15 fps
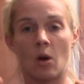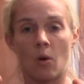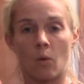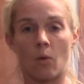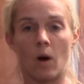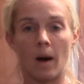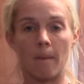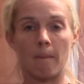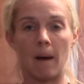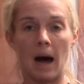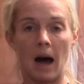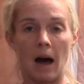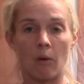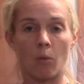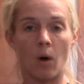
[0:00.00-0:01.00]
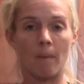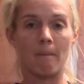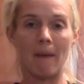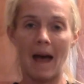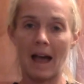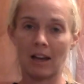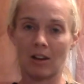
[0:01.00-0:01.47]
One
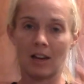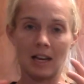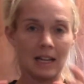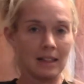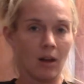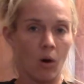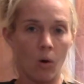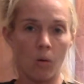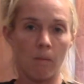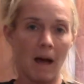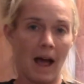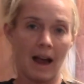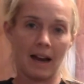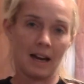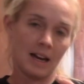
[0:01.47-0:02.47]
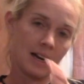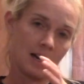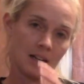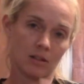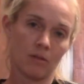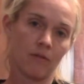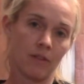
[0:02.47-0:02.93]
bag, you can eat the whole bag, and it
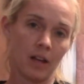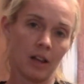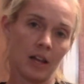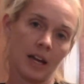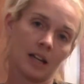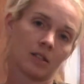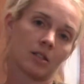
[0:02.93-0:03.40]
is filling.